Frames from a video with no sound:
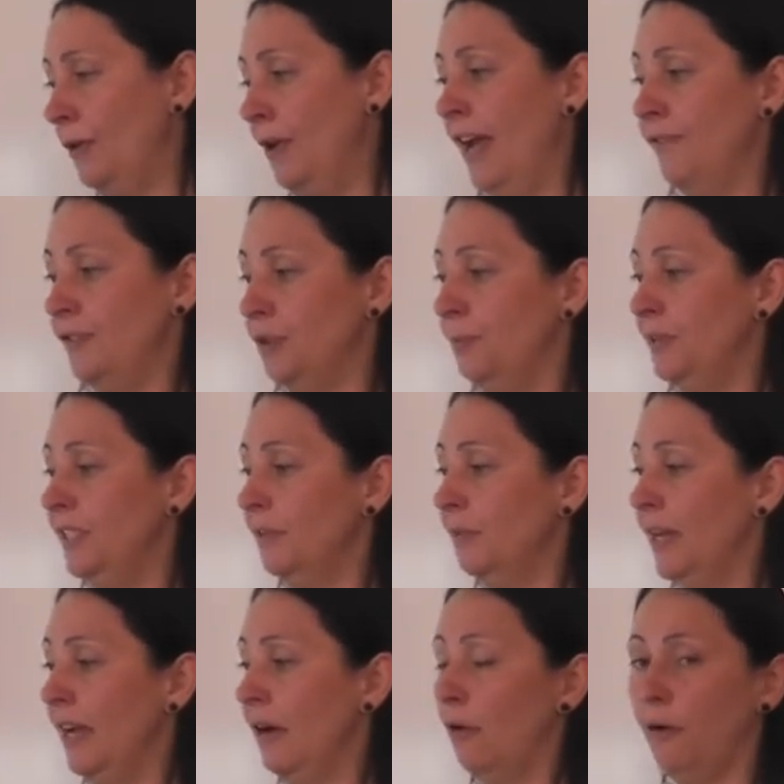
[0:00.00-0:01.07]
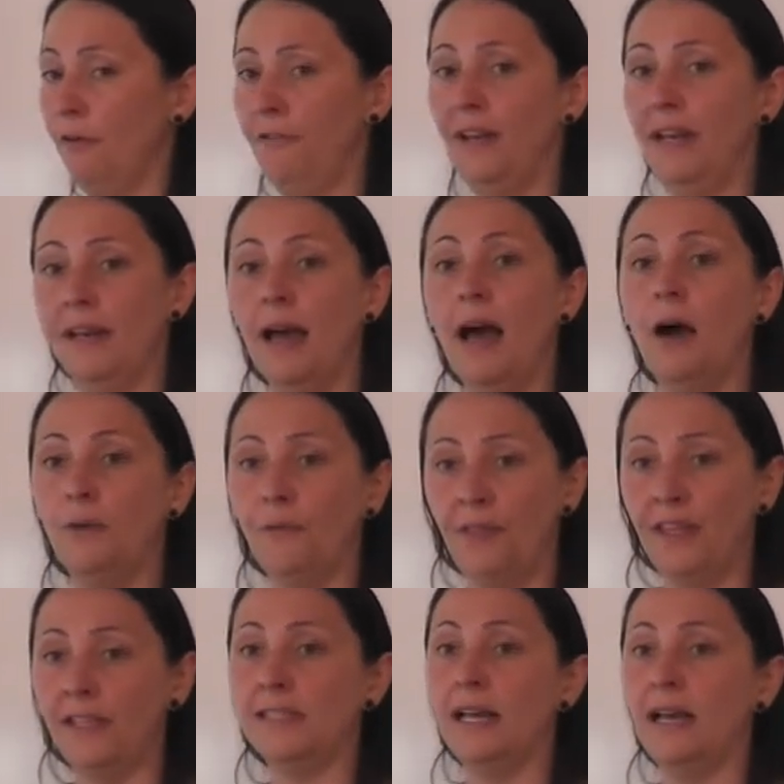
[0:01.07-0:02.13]
have to be aware of, and how
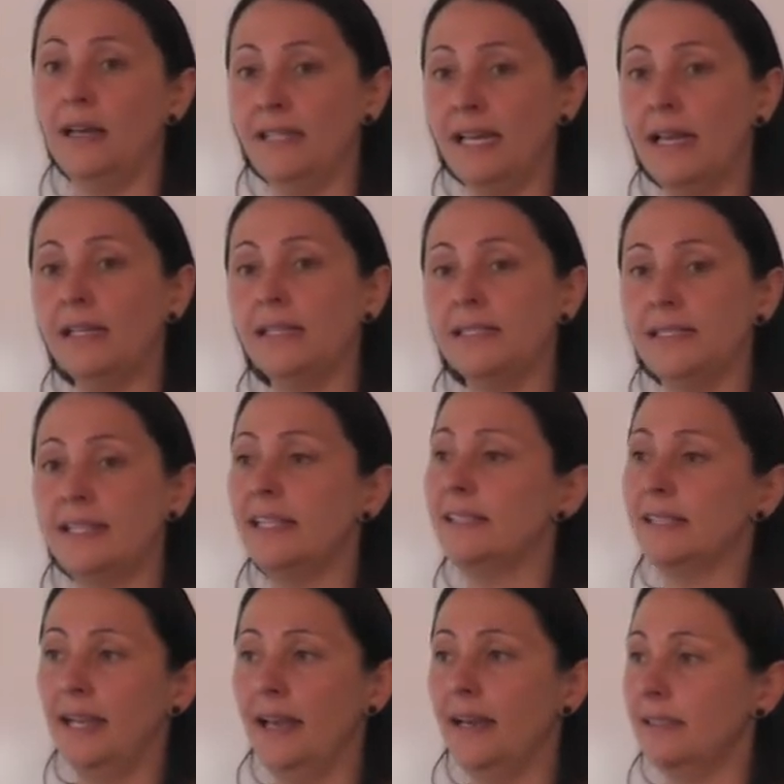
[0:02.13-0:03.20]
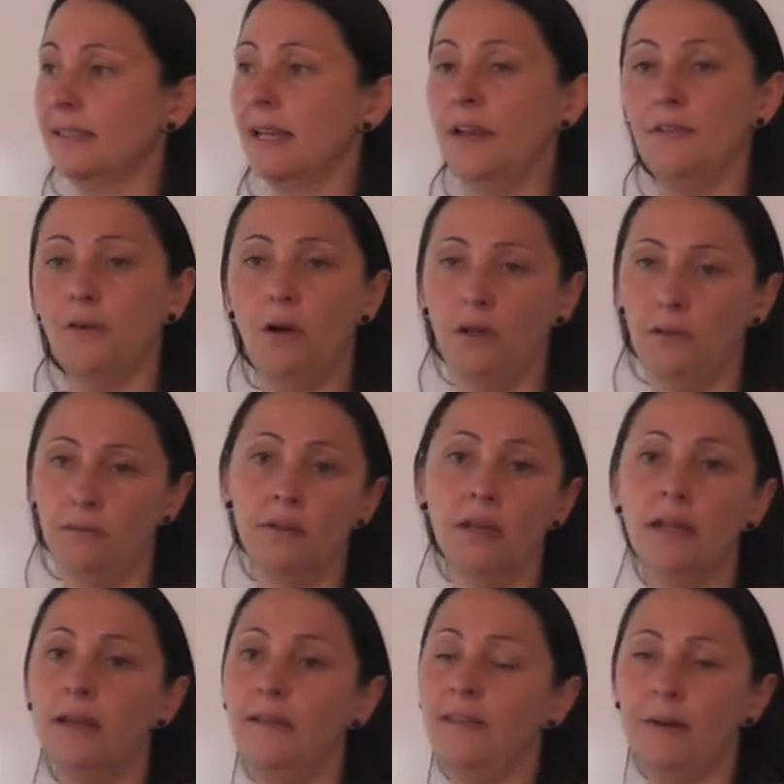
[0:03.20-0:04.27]
things are done. That's again, it's kind of all
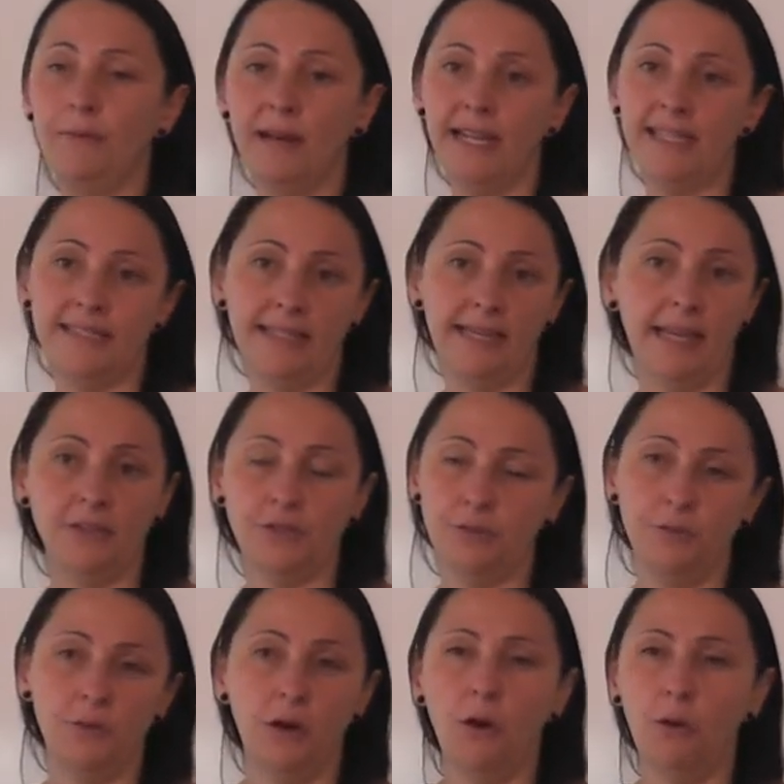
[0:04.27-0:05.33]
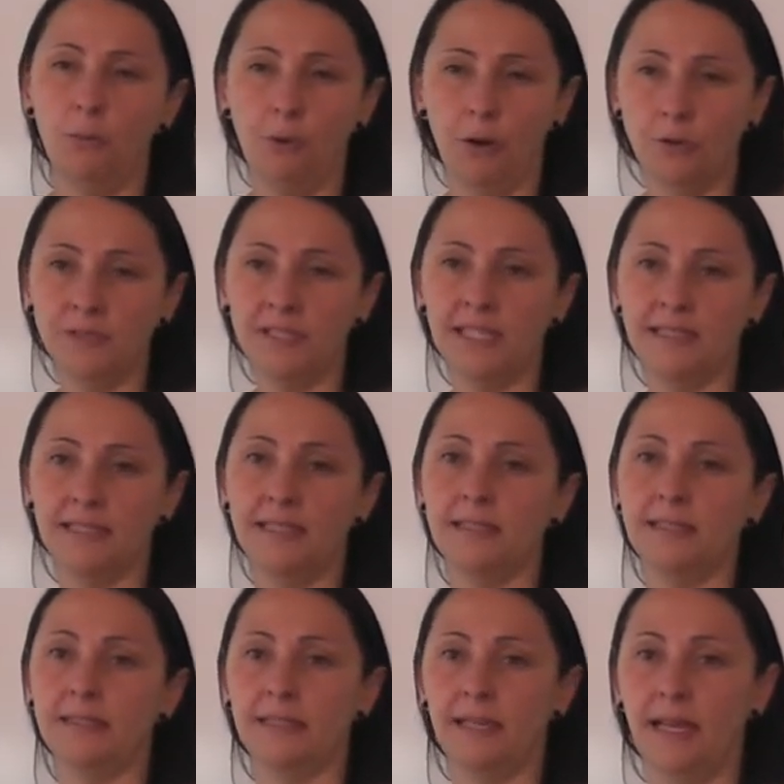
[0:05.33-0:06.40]
that relates again to the whole
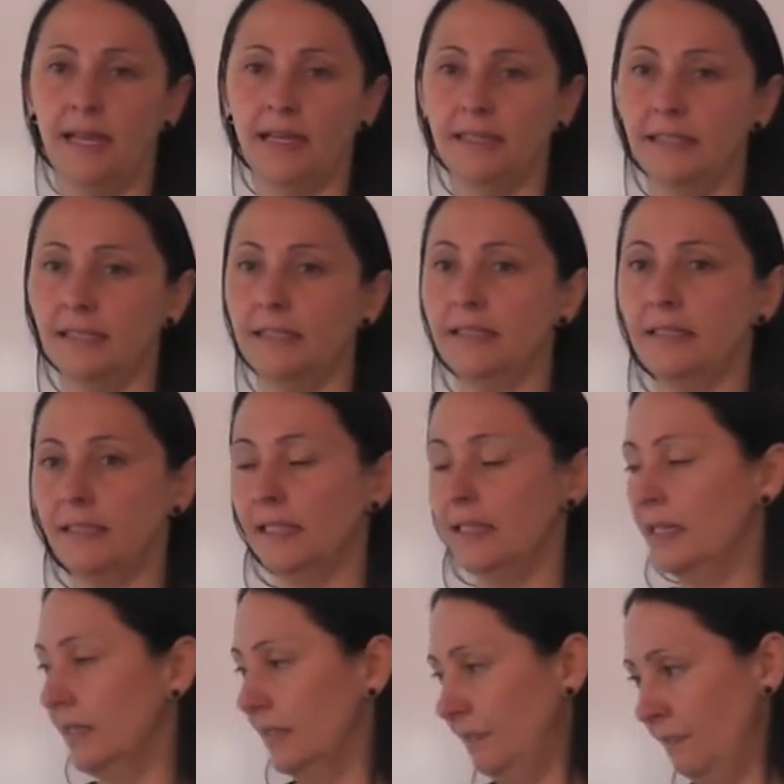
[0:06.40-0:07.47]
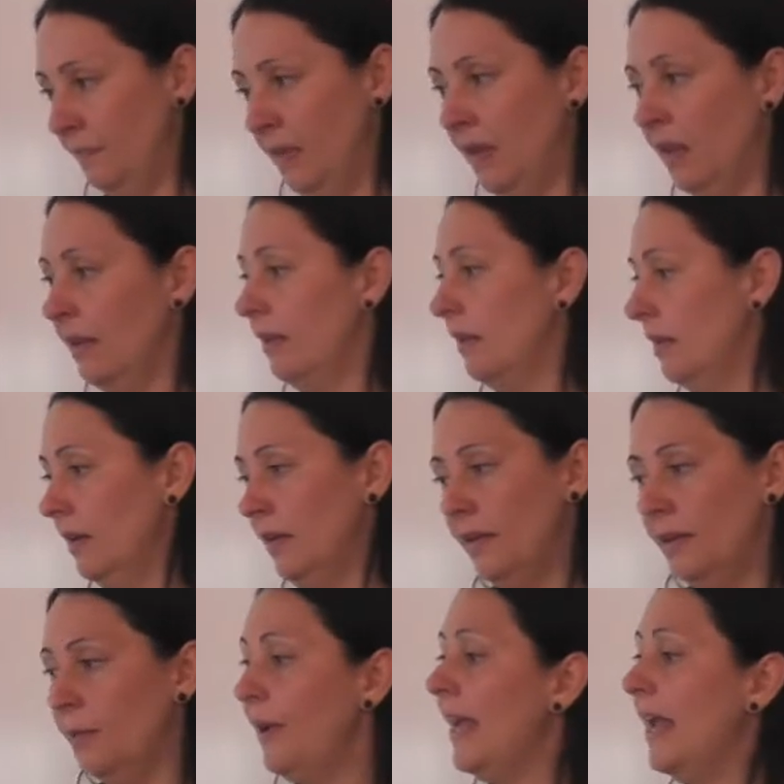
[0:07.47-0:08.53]
processes and
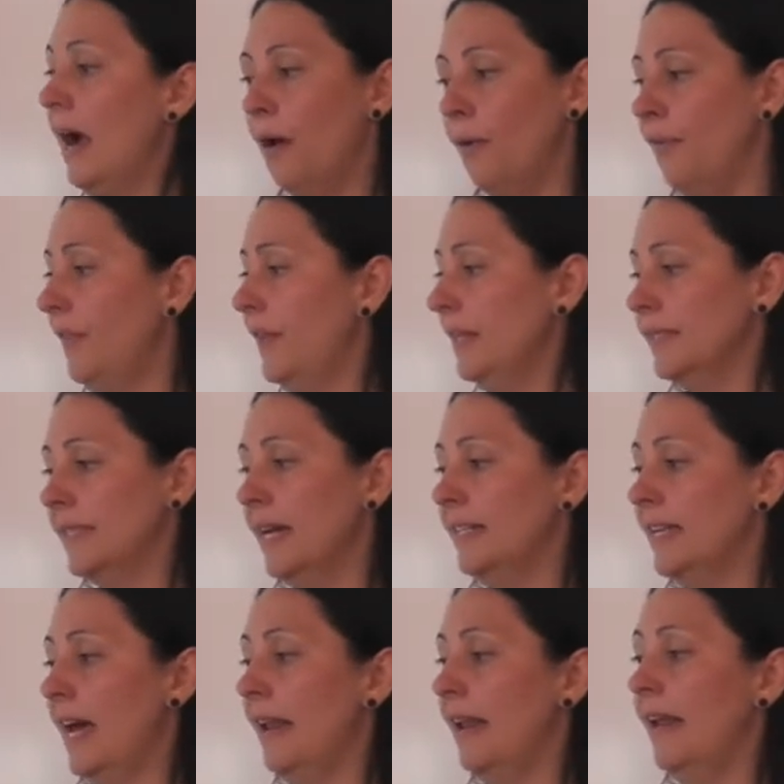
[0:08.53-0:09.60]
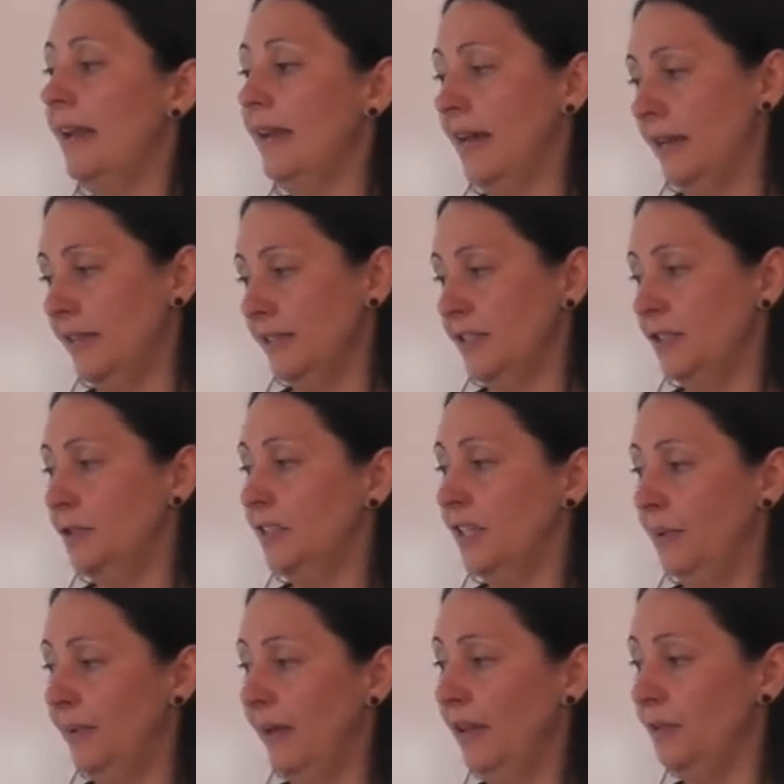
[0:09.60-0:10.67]
the way how things are done and understood
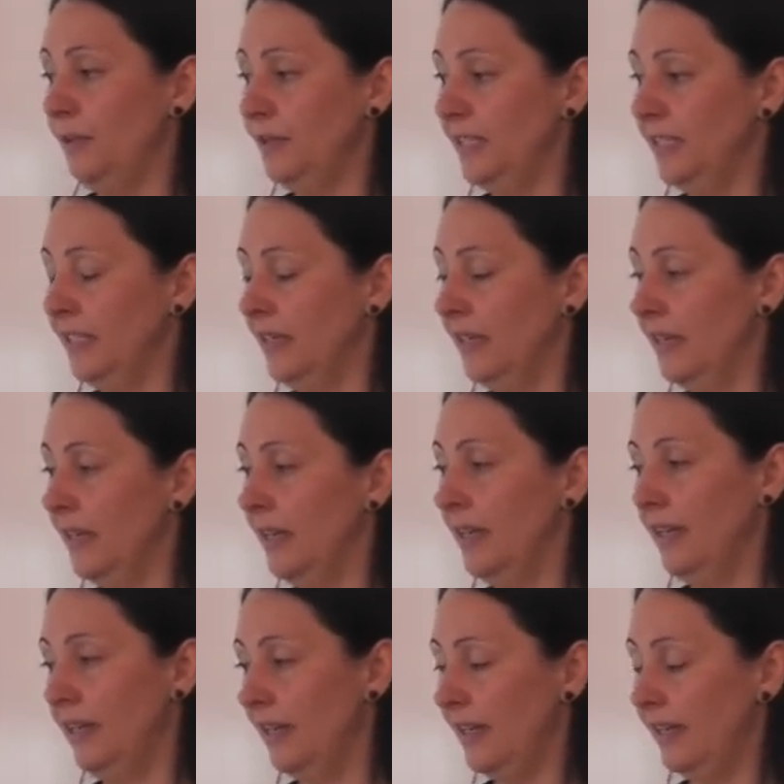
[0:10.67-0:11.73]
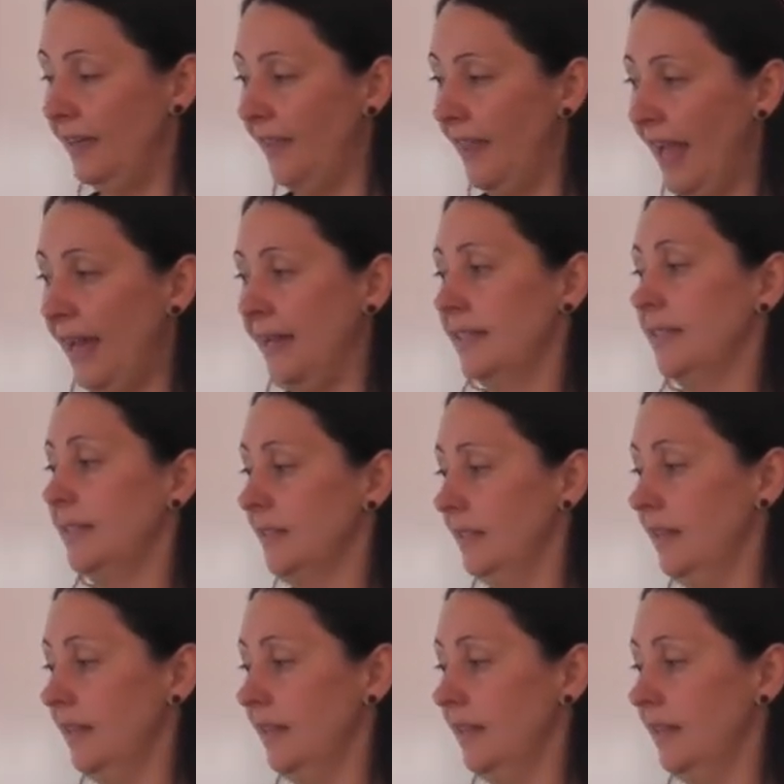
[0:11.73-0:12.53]
and valued in that